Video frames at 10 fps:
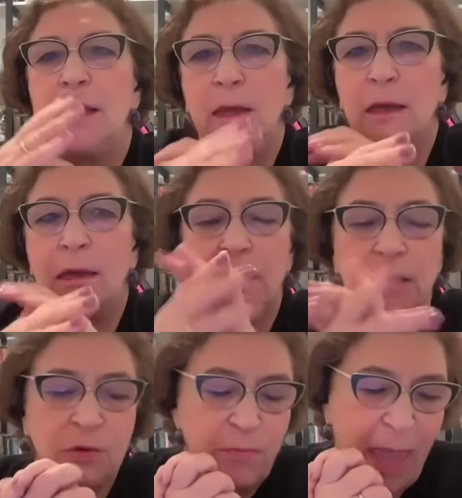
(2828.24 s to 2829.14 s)
uh,
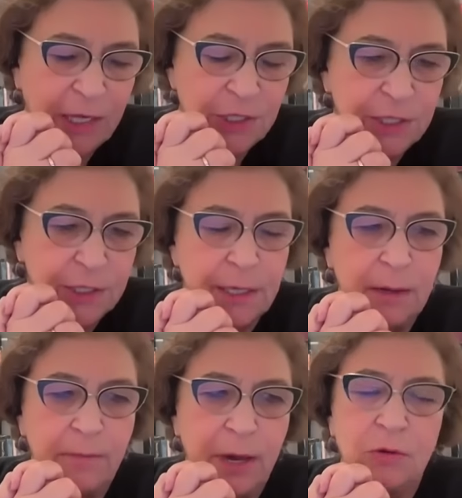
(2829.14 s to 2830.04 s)
you mentioned
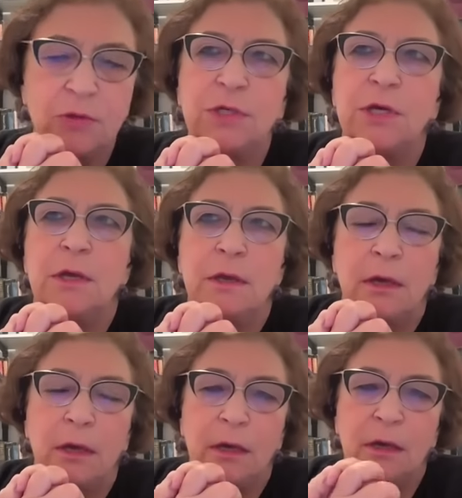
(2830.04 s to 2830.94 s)
about
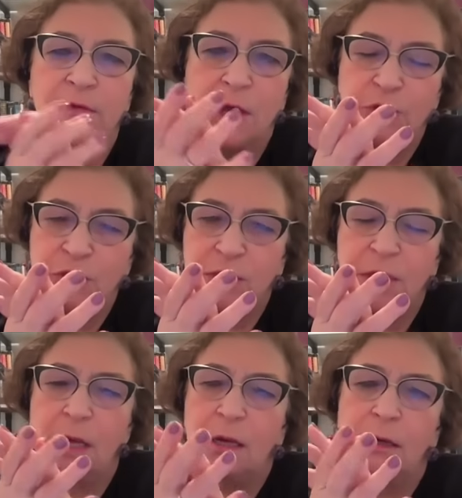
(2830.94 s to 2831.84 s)
uh, those
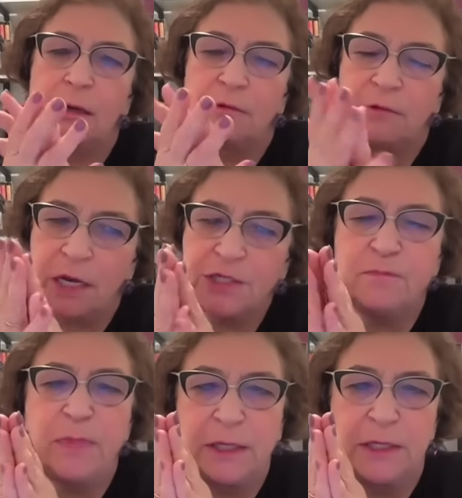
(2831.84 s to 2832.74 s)
uh,
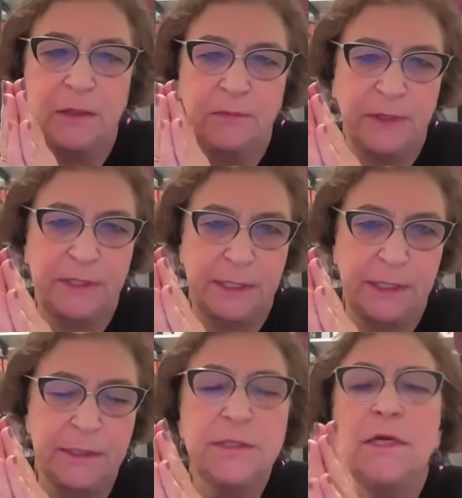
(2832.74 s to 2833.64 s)
Russian political
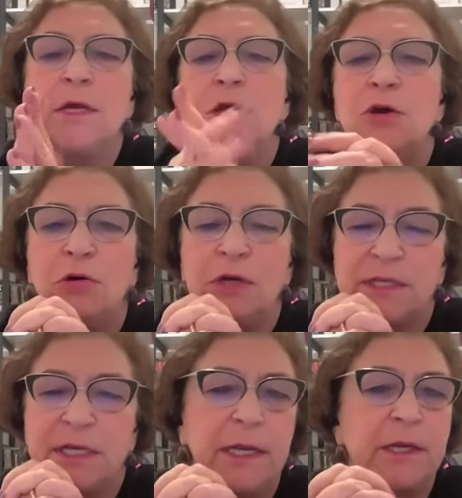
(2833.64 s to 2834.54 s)
prisoners who are
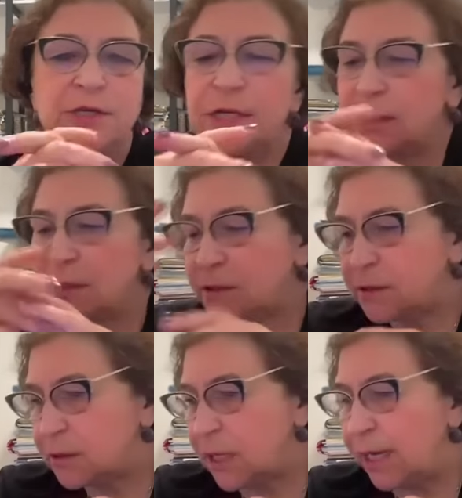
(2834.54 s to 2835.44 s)
sitting in
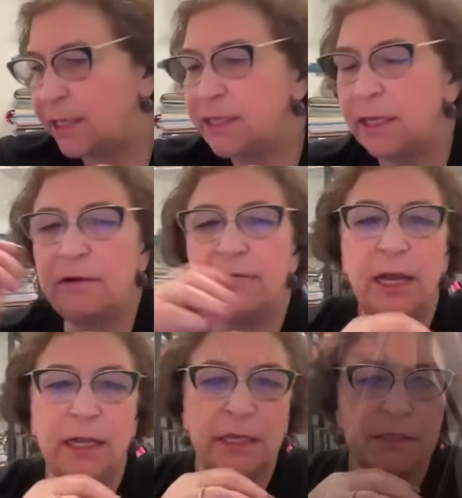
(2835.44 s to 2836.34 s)
jails. Alexei Navalny